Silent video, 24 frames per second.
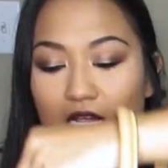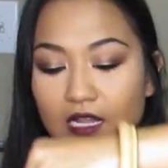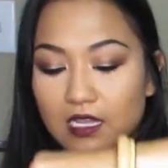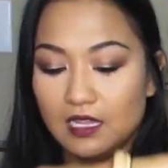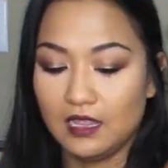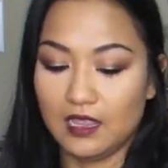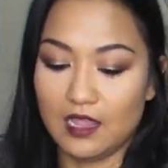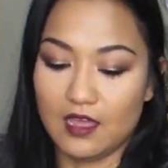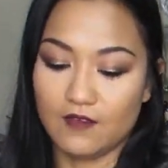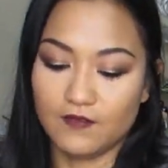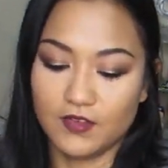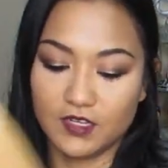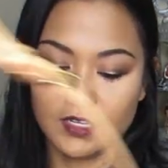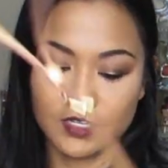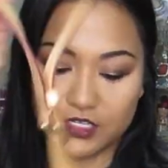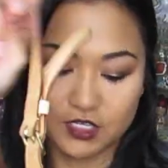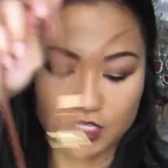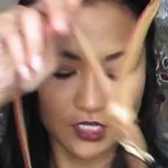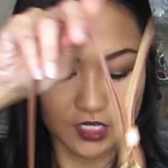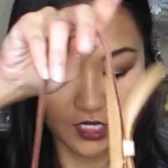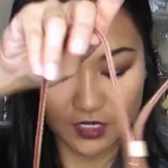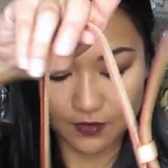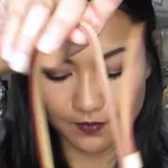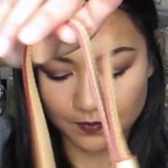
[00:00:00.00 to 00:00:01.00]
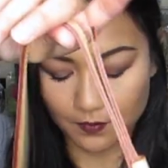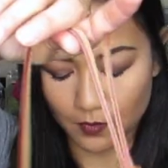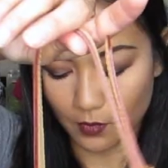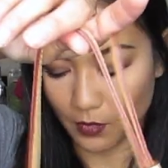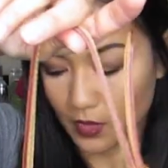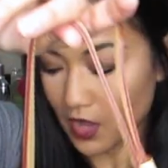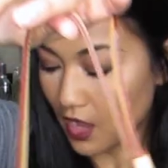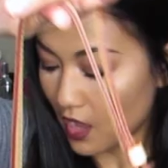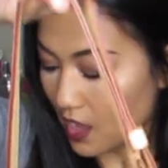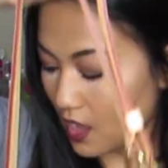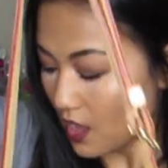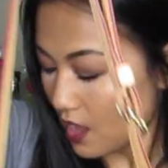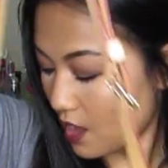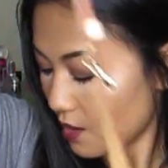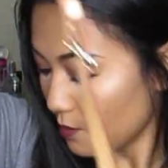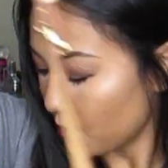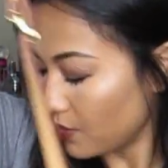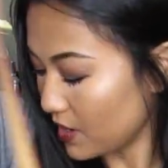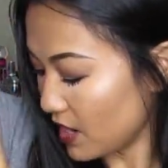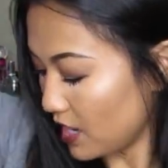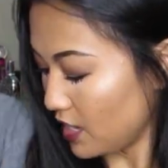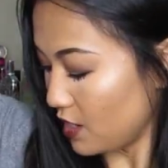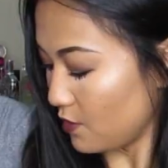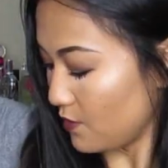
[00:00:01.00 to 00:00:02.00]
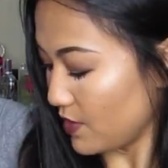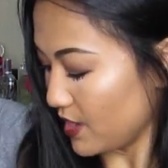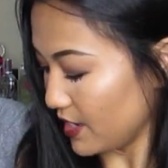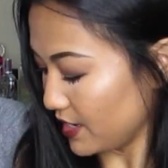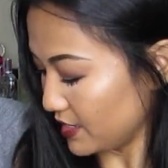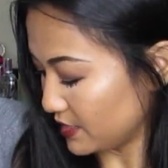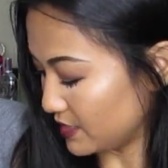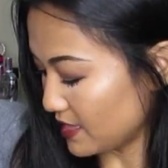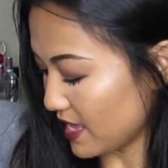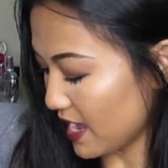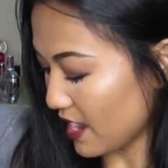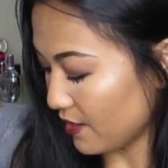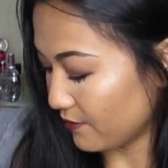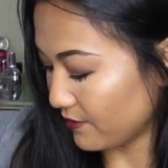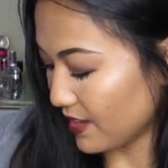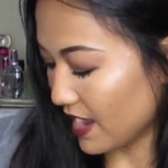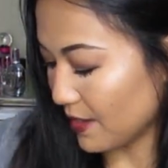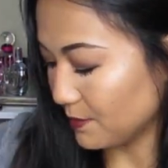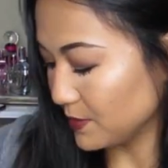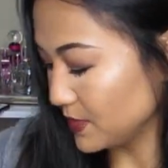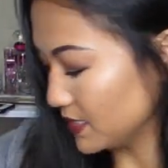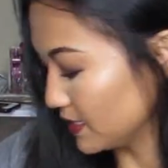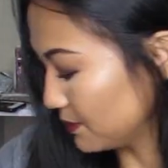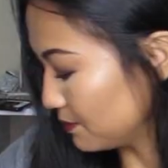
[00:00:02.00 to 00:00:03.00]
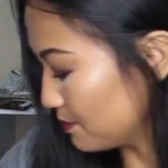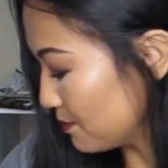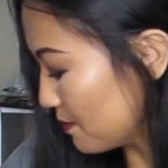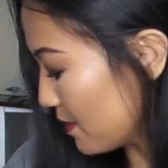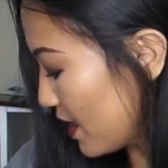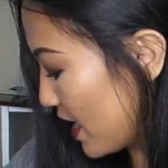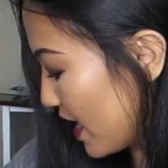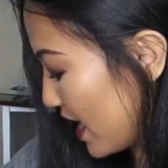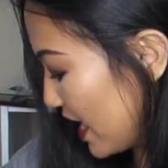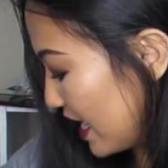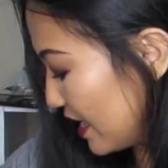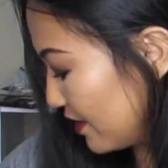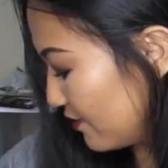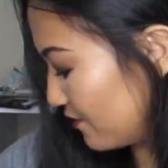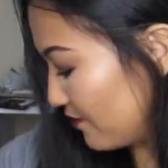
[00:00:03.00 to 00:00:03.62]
love it. But anyways, that wraps up my